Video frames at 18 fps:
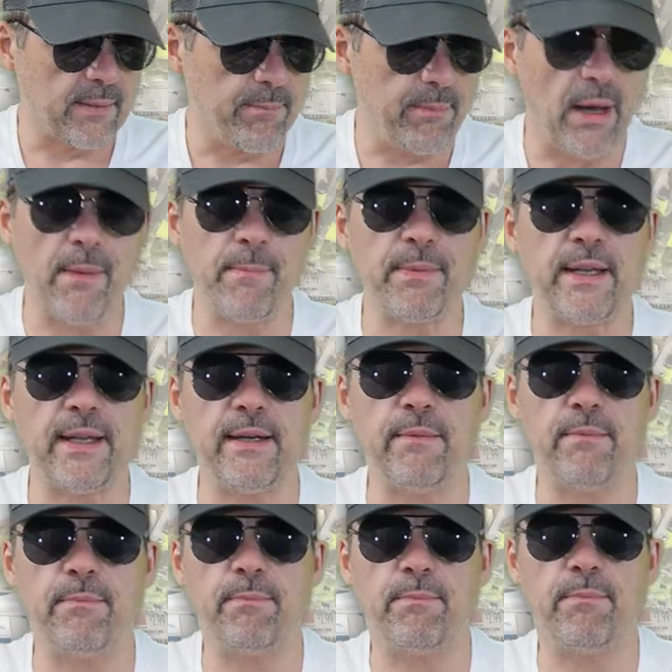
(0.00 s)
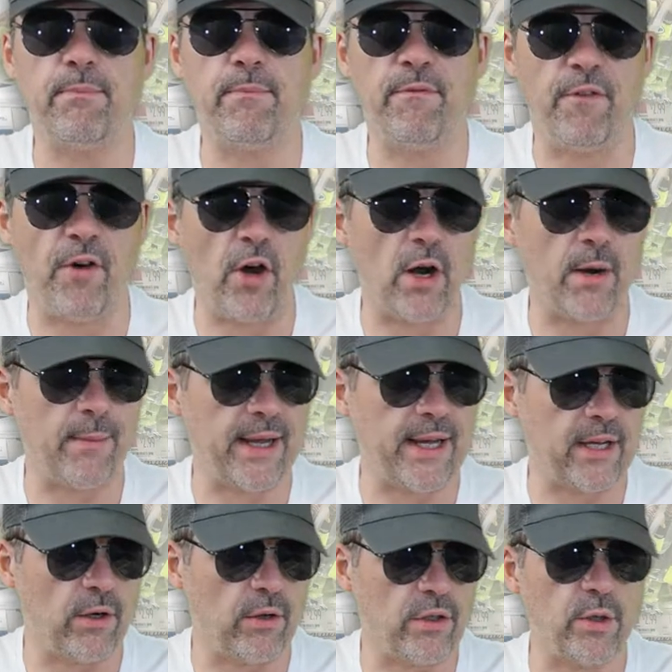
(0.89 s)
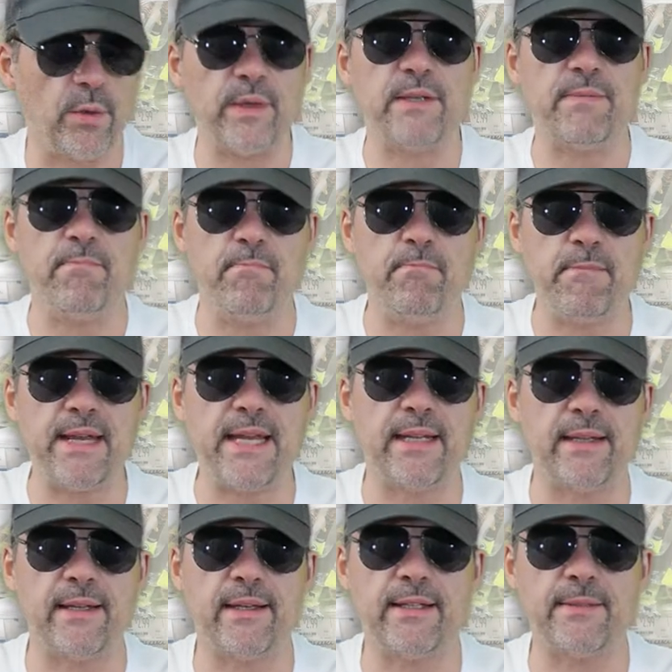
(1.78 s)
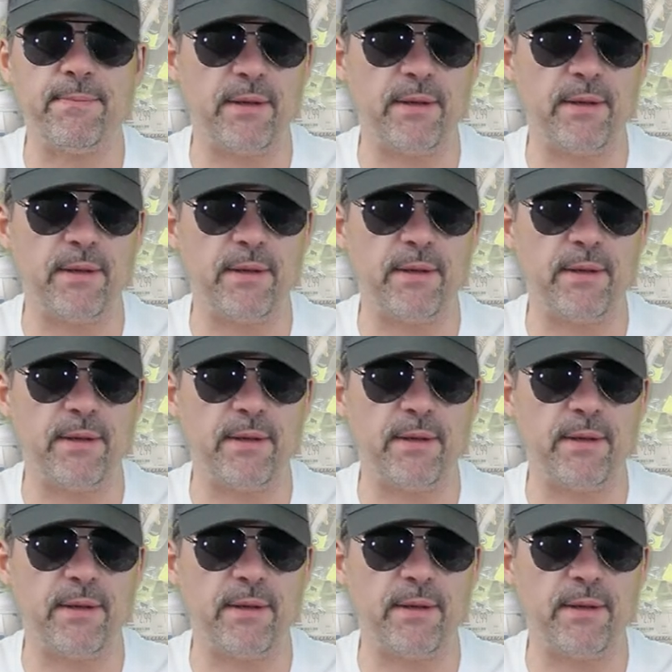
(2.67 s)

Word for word: pumpkin farm I go to is meatless,